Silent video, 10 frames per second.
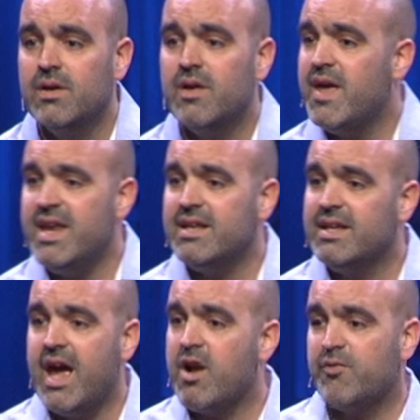they didn't
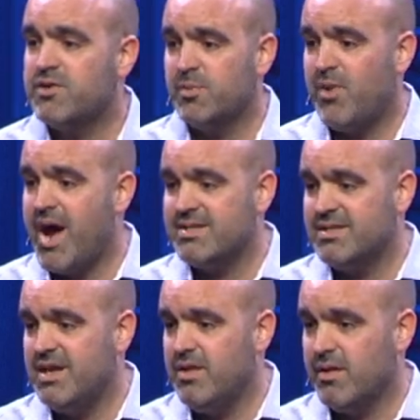care for
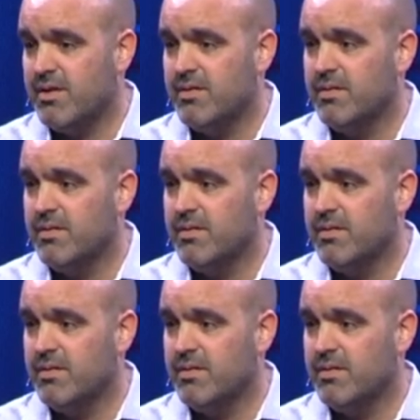surprises either.